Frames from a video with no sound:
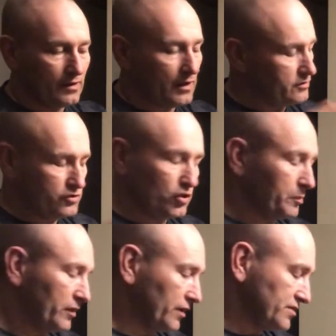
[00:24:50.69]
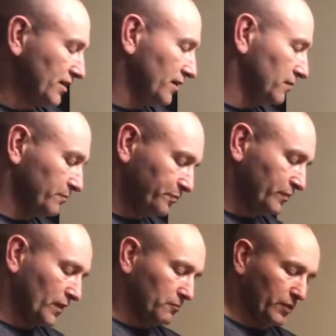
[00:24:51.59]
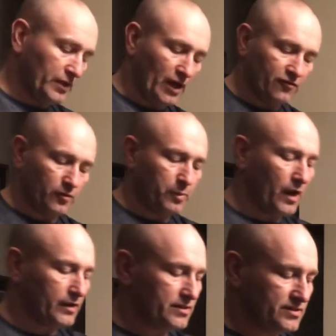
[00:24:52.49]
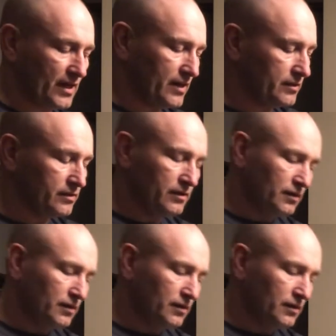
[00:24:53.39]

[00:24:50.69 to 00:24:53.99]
It's super nice setup. But yeah, for a pocket set,